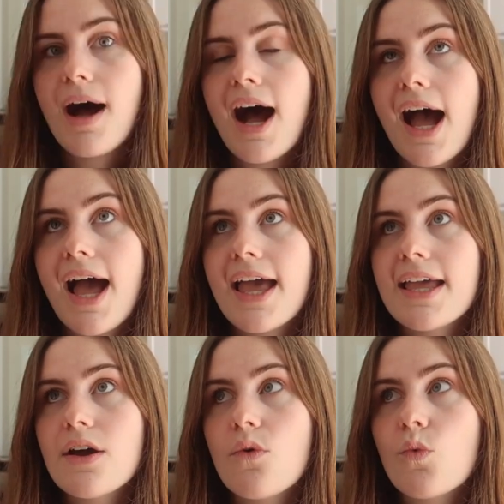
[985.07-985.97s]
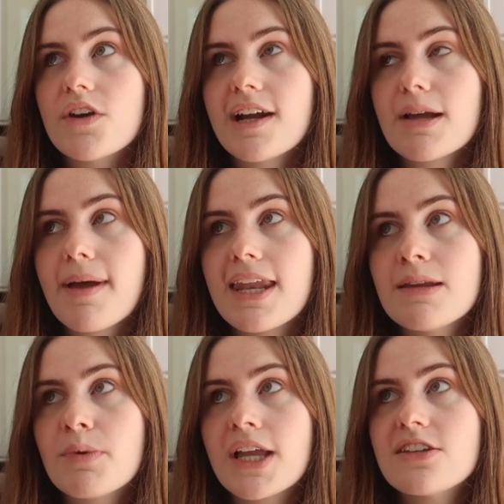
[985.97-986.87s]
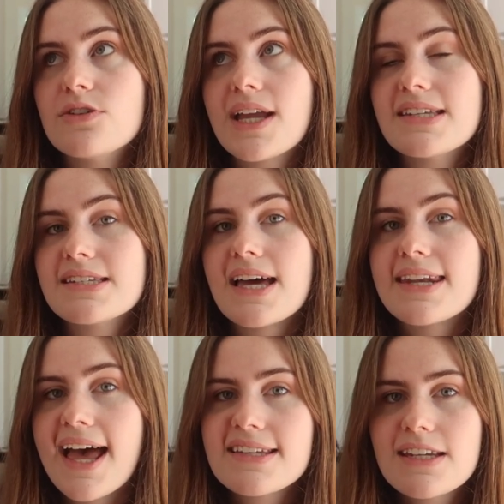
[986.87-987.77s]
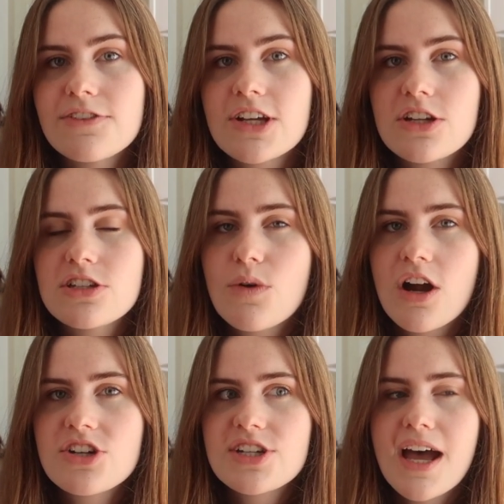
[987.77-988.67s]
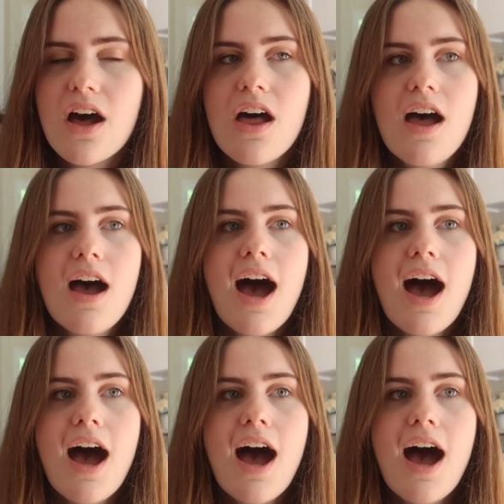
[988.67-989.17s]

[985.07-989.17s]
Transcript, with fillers: I would recommend bringing suitcases that nest if you're gonna do hard shell.